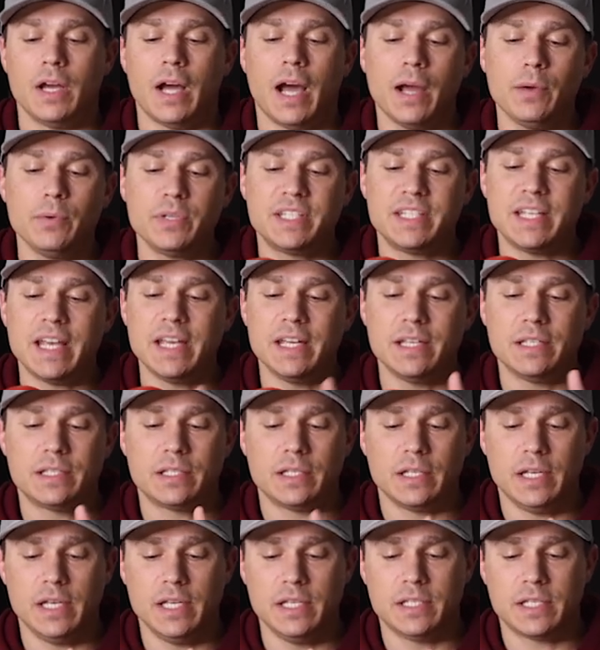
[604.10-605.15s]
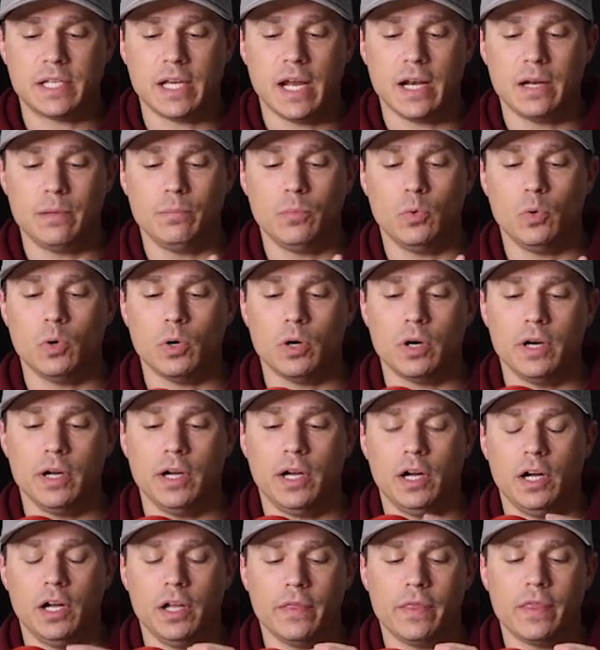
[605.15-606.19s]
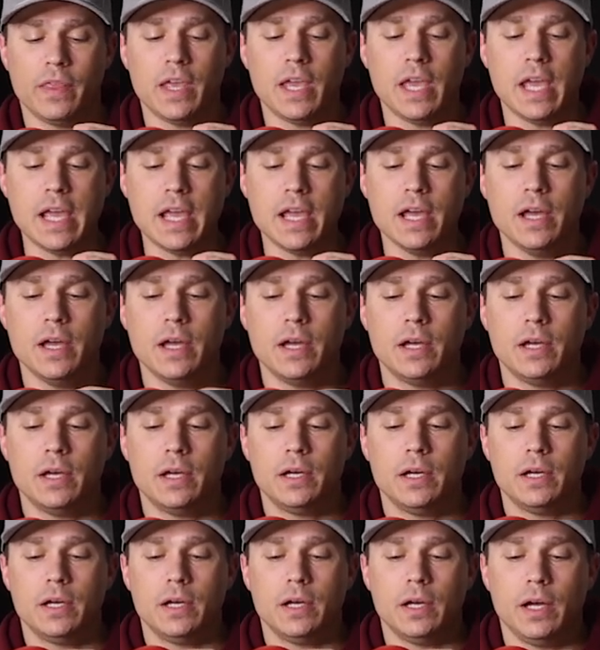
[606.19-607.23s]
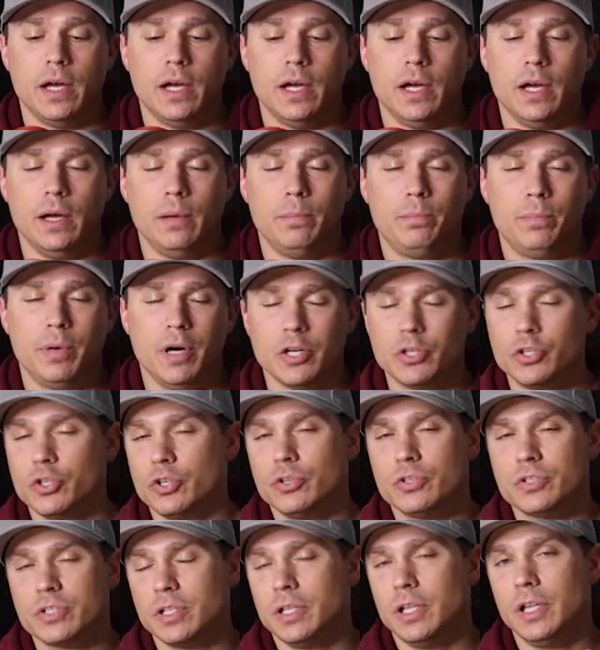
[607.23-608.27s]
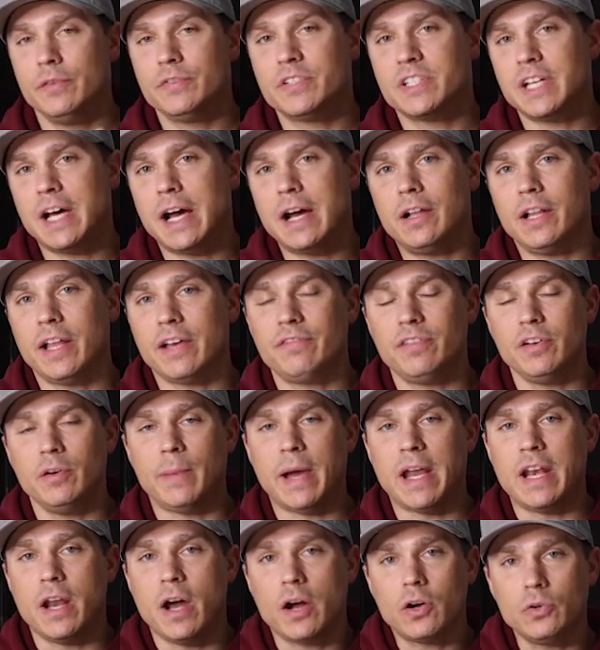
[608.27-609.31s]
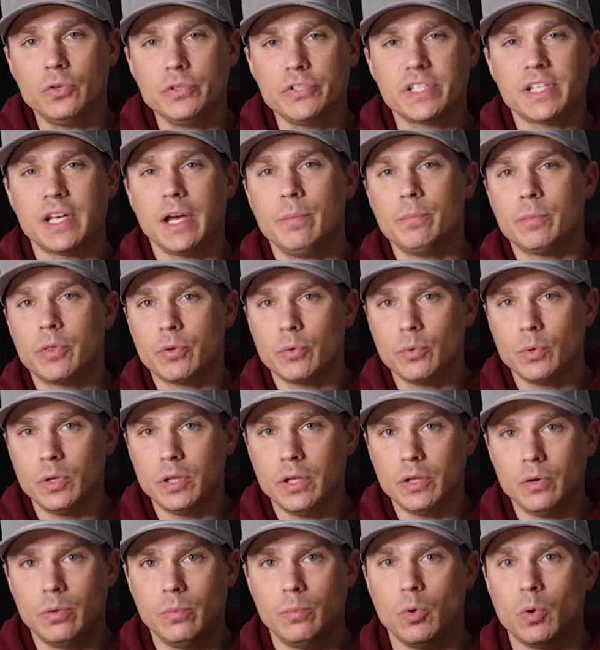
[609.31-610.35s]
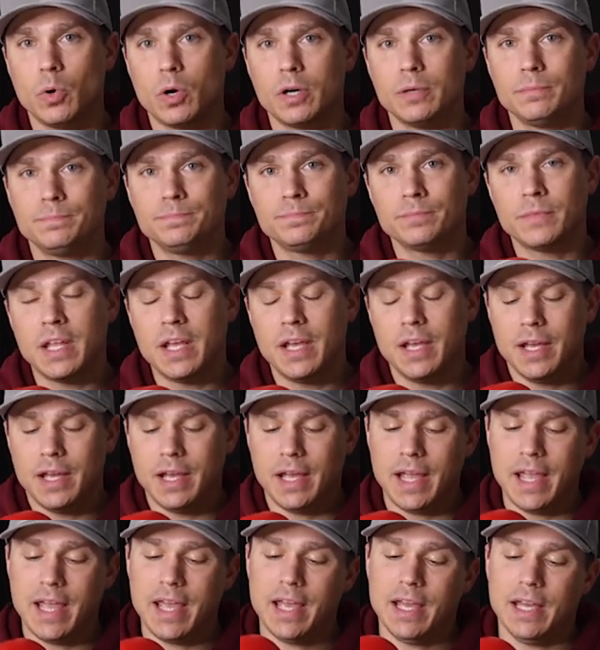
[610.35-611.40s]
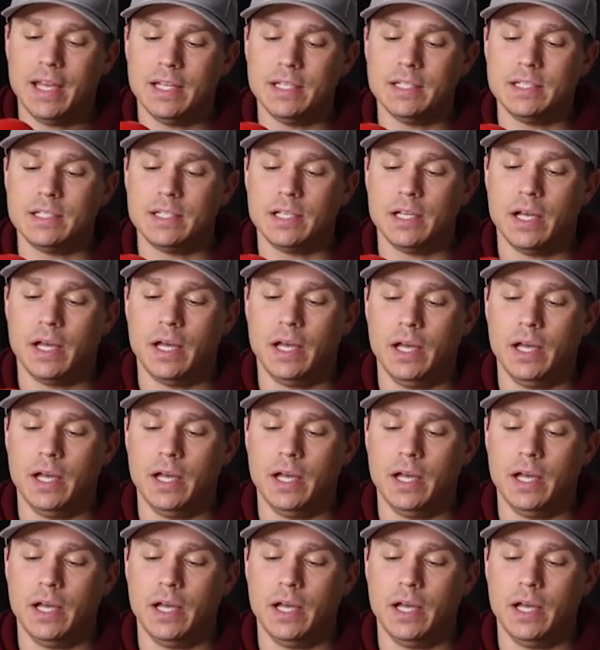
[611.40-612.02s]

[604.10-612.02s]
I would say is kind of more on the puncher's glove style. I feel my knuckles come through a little more. and